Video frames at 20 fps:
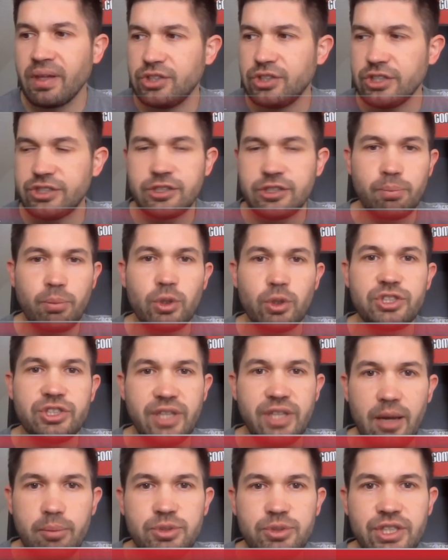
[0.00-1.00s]
just the
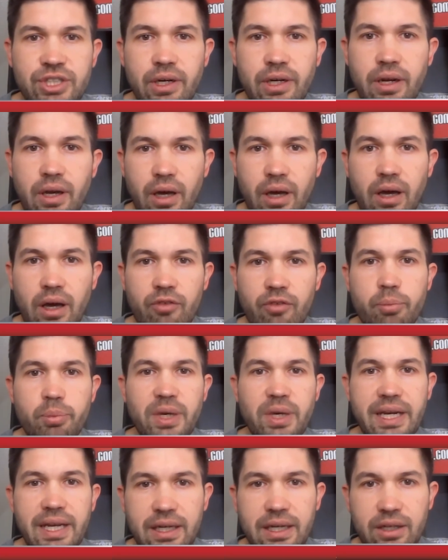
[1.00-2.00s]
perception of
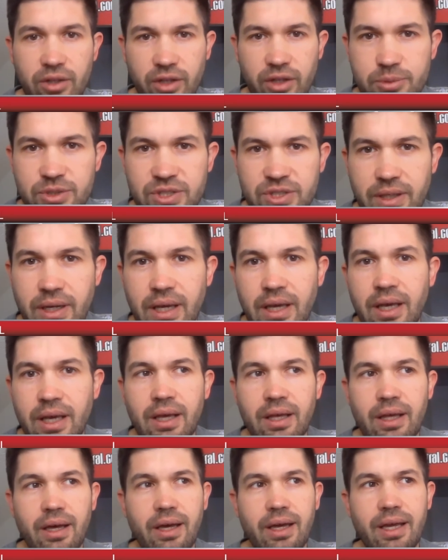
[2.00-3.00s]
beating Clemson,
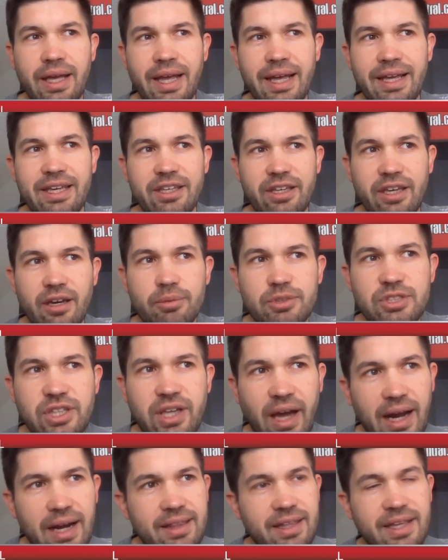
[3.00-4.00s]
uh, it gives
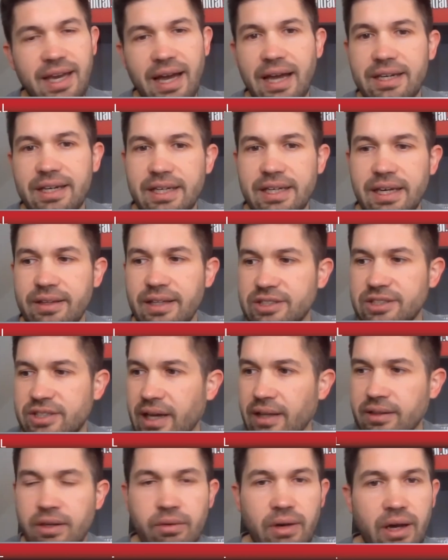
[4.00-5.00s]
kind of the idea that
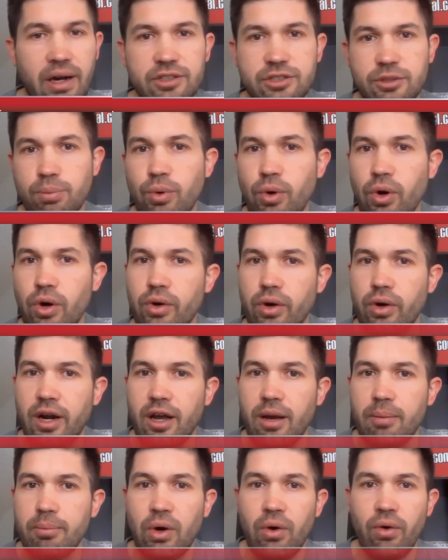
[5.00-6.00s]
South Carolina is a
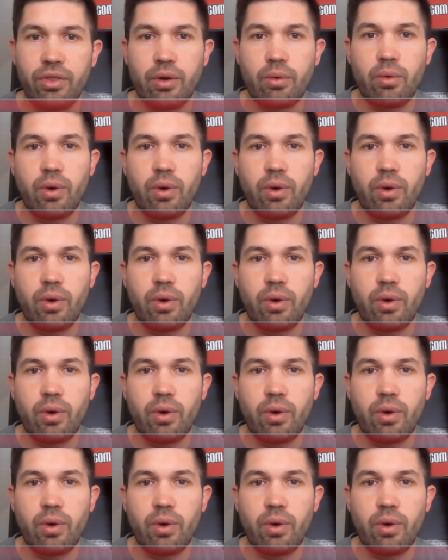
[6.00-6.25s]
program on the